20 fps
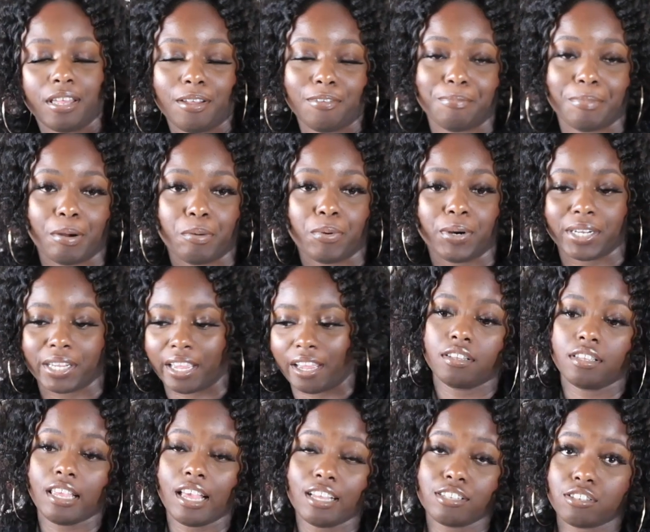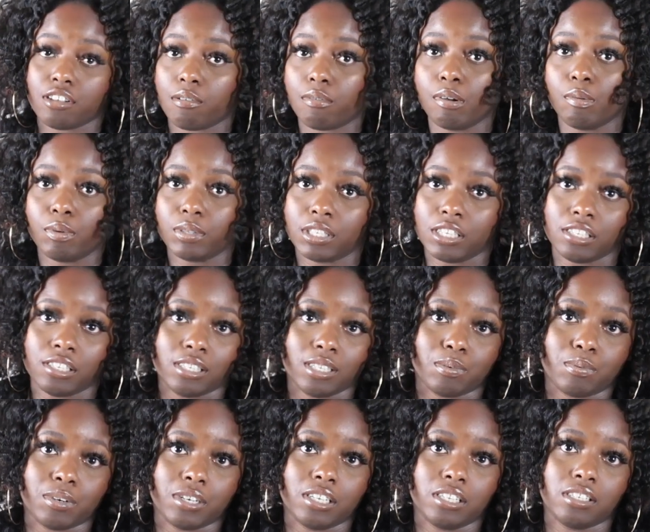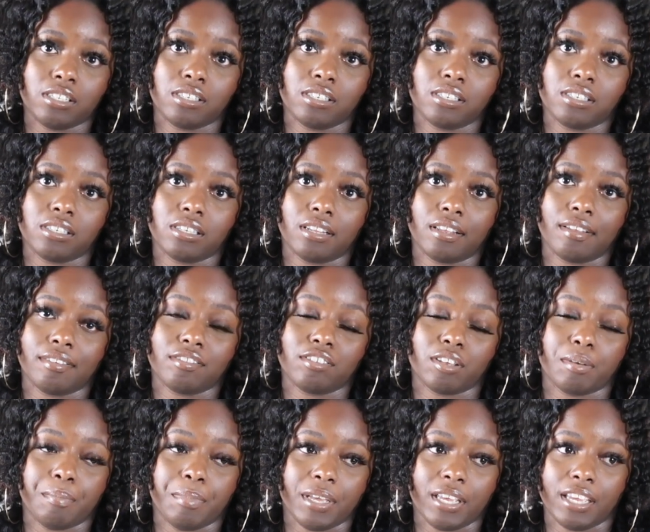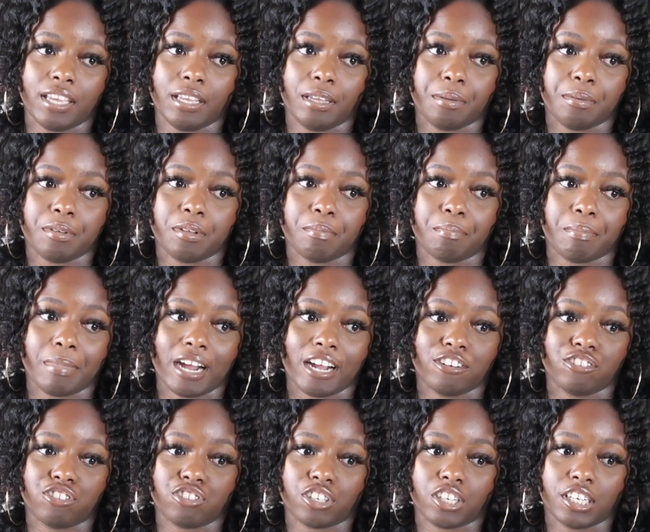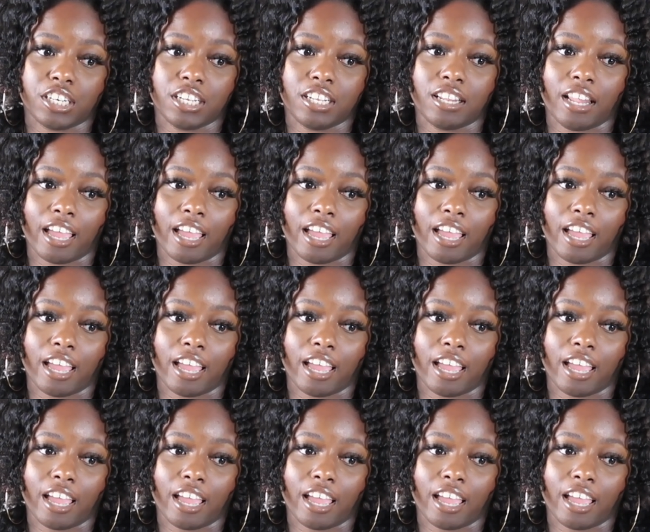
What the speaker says: of my workout. Yeah, so I really want this series to be my journey.